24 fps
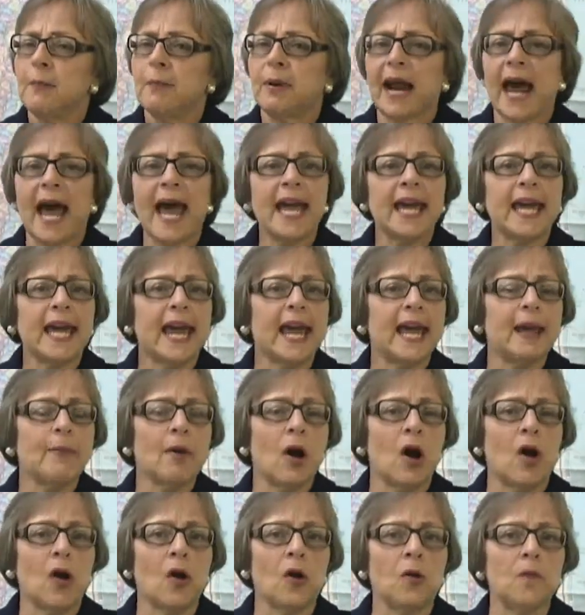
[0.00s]
but I came
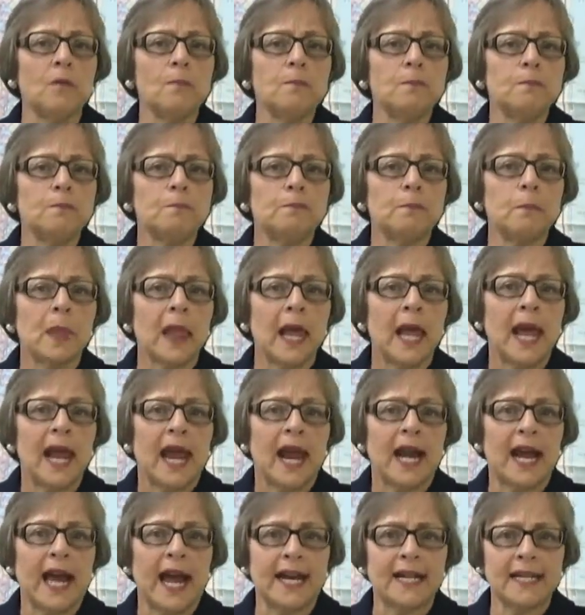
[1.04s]
home
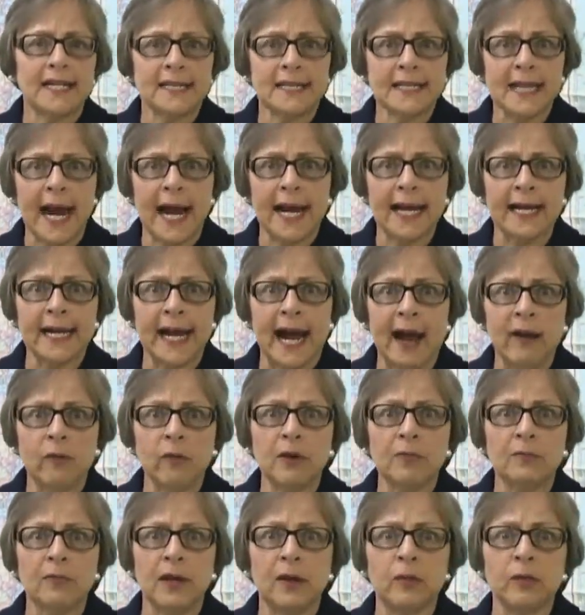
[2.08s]
and I decided I
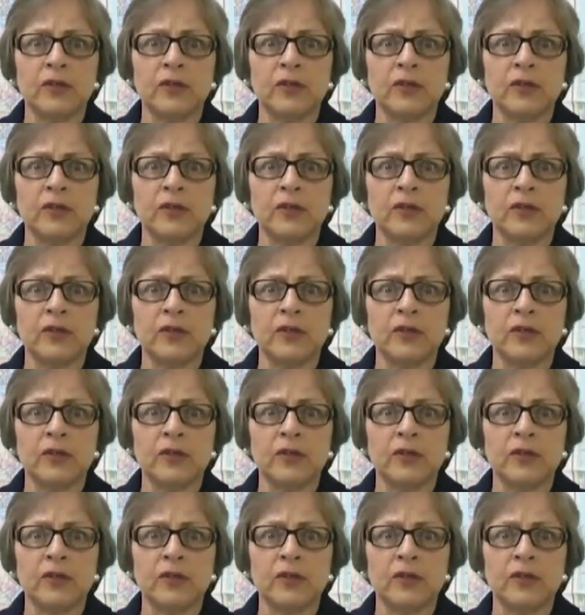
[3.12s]
would meet